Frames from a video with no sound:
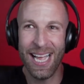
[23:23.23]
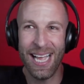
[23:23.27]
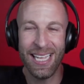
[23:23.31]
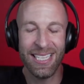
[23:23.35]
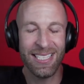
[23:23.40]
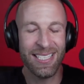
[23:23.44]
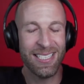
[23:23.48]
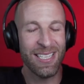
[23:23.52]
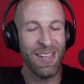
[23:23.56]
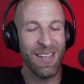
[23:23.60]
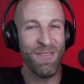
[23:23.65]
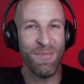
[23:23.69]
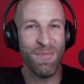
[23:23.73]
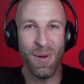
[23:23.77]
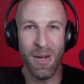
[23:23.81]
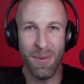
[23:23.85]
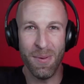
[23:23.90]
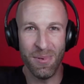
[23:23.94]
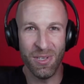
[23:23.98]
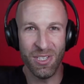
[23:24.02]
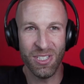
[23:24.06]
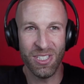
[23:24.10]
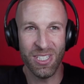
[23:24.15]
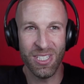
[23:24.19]
I
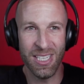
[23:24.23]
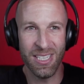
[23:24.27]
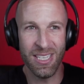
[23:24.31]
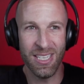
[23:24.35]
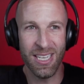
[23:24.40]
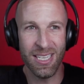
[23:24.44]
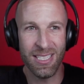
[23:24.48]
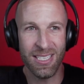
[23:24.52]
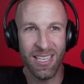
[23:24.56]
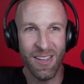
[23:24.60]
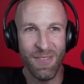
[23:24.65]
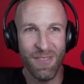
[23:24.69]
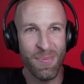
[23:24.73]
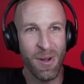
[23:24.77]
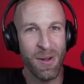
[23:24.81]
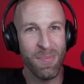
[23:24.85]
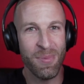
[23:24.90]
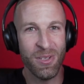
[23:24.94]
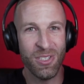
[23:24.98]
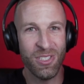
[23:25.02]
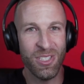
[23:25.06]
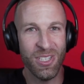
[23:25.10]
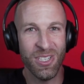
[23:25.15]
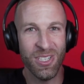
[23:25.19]
self-published it, and
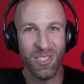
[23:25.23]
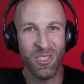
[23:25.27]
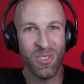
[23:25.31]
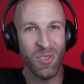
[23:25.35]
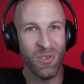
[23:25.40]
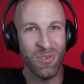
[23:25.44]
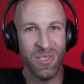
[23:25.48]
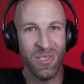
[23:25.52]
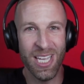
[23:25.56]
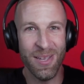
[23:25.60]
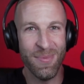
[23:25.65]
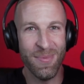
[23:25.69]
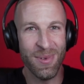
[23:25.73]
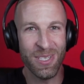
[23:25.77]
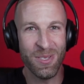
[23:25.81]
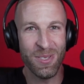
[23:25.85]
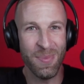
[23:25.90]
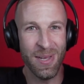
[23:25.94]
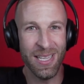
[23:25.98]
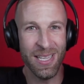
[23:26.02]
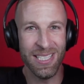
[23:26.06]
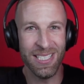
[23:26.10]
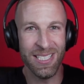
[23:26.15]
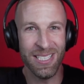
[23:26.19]
self-publishing is so damn
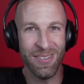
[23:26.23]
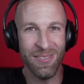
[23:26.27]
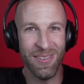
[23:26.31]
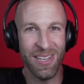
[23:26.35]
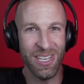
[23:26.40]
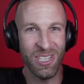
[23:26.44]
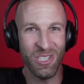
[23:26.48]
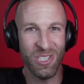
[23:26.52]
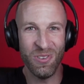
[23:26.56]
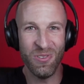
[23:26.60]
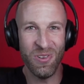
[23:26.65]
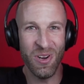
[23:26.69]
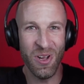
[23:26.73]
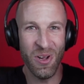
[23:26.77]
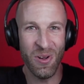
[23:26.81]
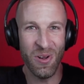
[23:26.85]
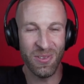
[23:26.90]
expensive, as you know.